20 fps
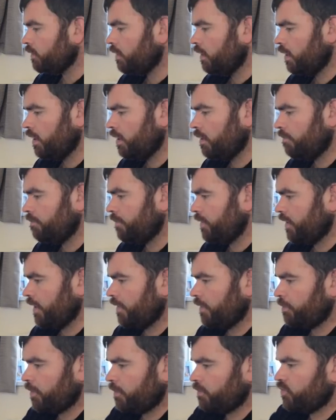Um, but yeah,
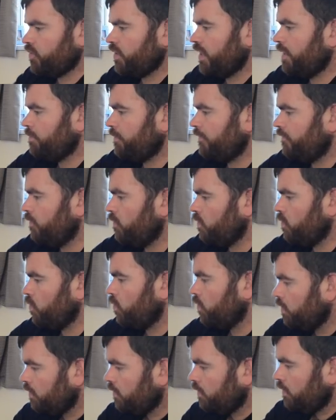the problems I had before,
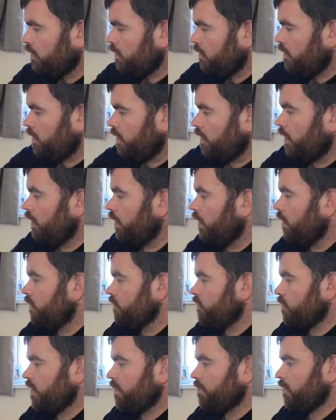uh,
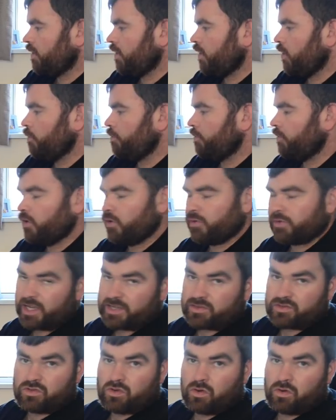so I had my GoPro,
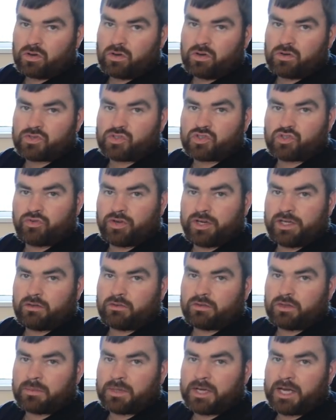that's not got a screen
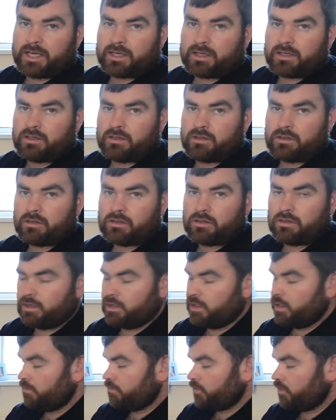on the back
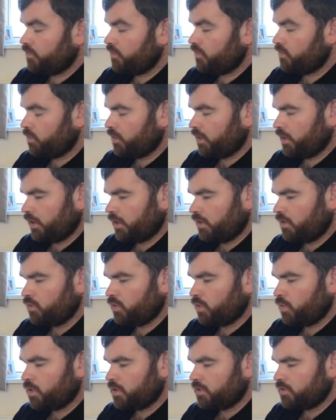because um, it's one of the
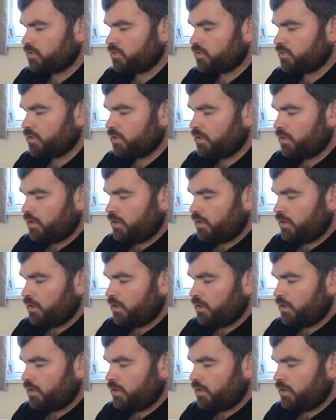older ones.